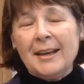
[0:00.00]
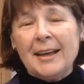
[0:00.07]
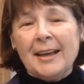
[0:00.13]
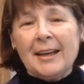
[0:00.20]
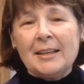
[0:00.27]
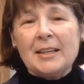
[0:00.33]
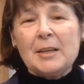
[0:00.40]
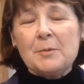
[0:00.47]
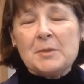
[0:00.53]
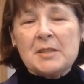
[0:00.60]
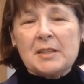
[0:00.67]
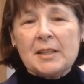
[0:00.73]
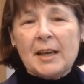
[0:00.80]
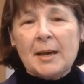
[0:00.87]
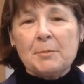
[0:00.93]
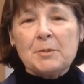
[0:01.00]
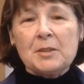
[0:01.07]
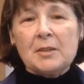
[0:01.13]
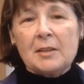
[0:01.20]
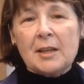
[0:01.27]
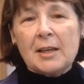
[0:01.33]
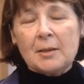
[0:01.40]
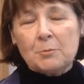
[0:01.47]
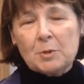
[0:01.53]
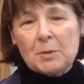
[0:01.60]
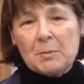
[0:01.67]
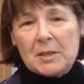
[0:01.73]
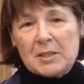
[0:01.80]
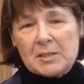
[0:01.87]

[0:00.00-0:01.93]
and he was the captain of the Henry B.